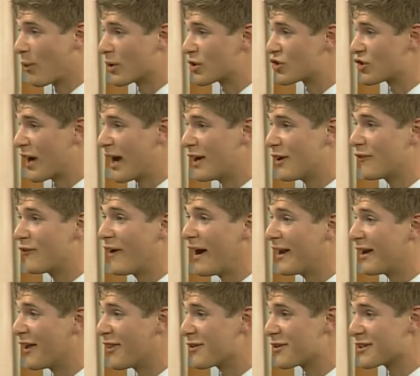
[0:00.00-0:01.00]
We're trying to
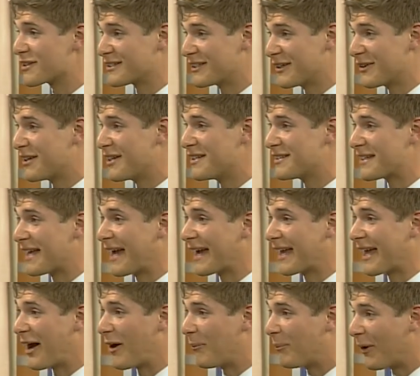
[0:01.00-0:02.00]
find other Assyrians at
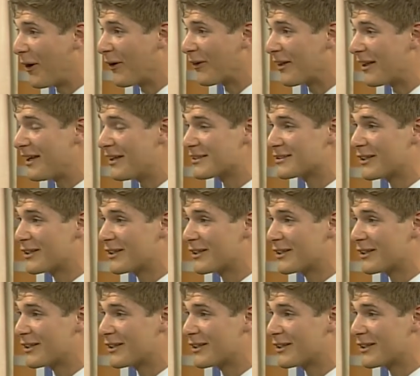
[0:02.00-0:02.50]
Cal Poly. Mm.